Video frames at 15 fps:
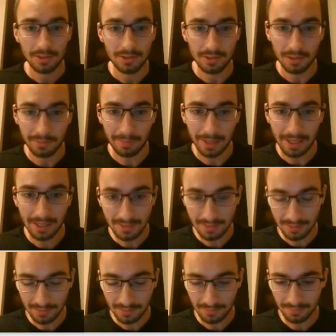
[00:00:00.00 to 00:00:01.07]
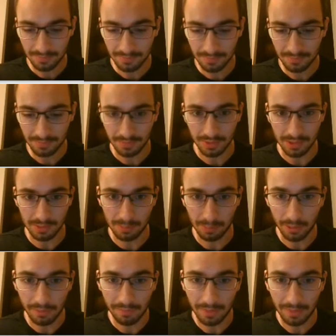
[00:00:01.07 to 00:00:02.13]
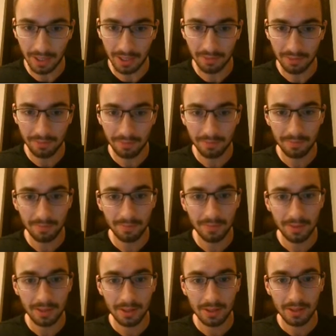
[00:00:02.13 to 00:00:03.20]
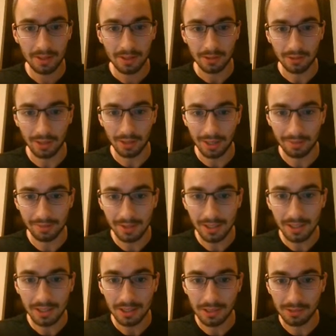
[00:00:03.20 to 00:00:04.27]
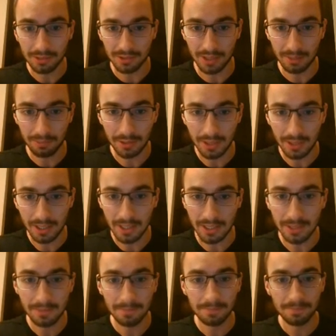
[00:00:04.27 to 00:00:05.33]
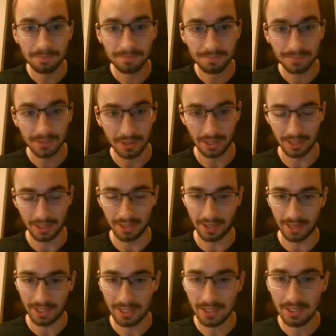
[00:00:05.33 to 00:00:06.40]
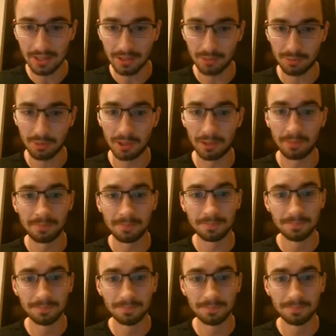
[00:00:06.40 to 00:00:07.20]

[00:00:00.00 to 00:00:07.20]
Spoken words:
So the mass is 0.5, gravity equals 9.8, and the height is 1.